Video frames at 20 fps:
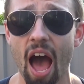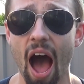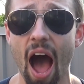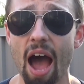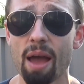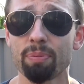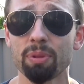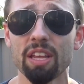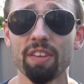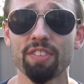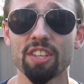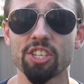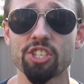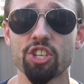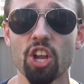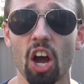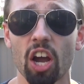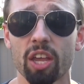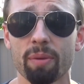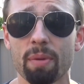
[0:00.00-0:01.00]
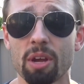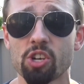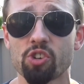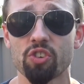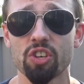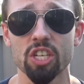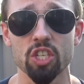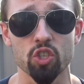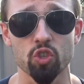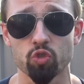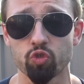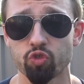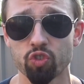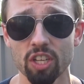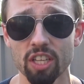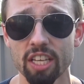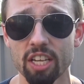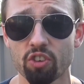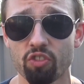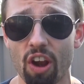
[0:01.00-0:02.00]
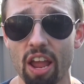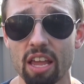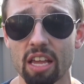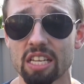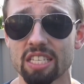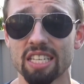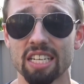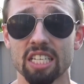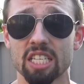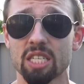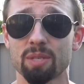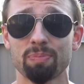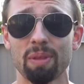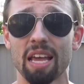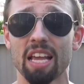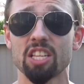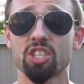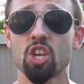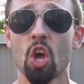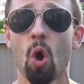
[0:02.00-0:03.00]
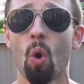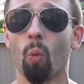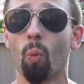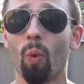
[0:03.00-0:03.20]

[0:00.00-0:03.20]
I believe this documentary is really great because it explains